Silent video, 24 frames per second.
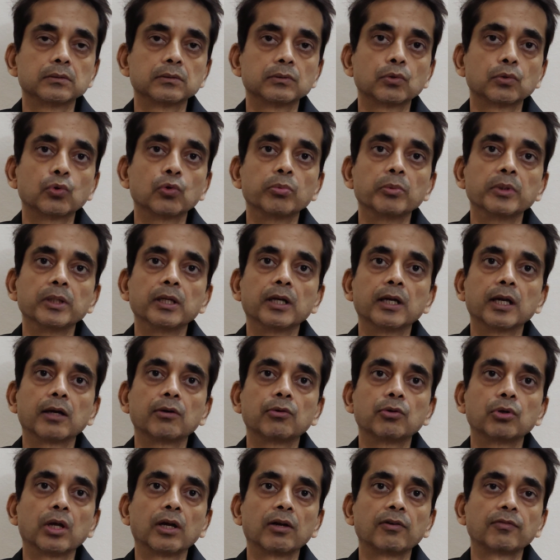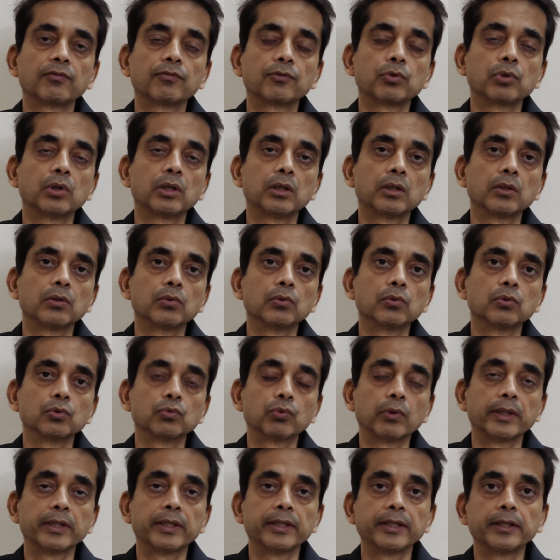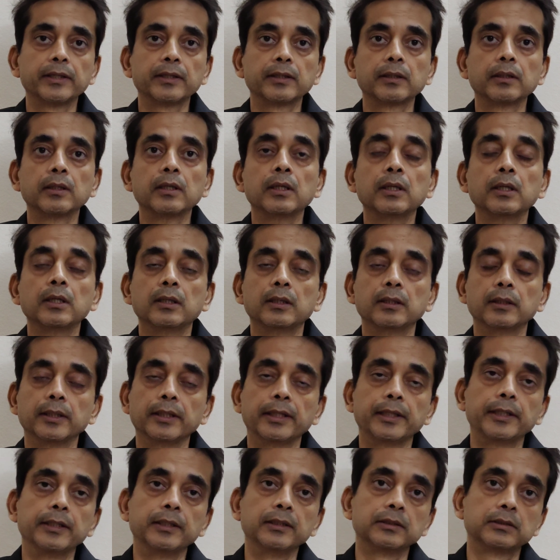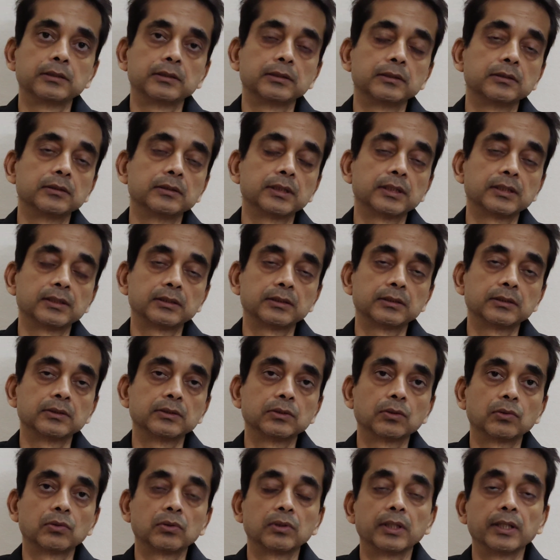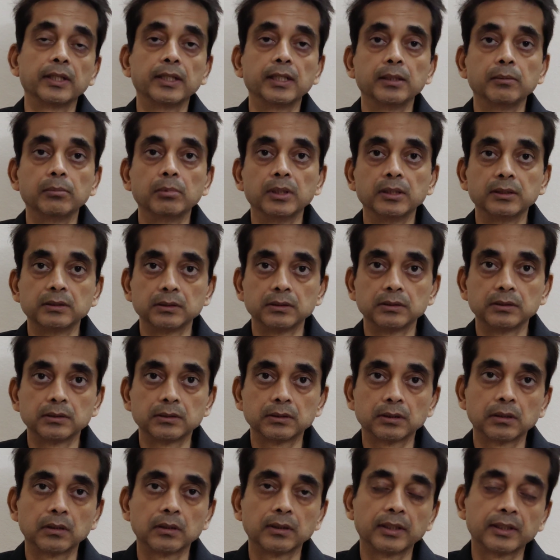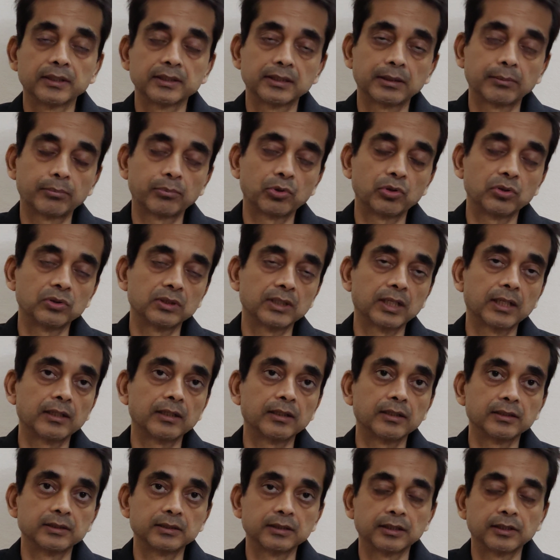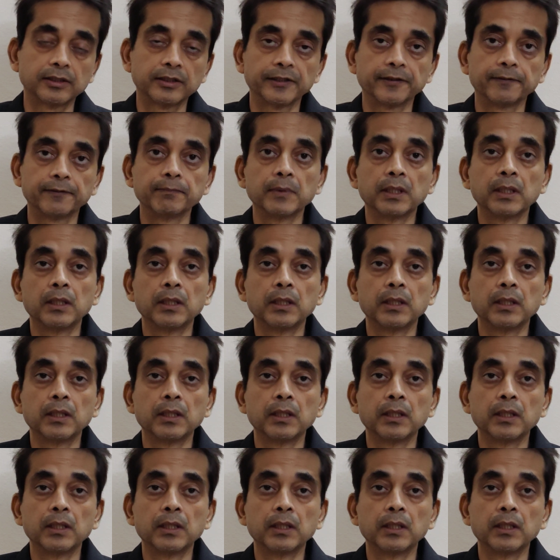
told me that I would have to undergo 28 radiation sessions on a daily basis, except on Saturday, Sunday.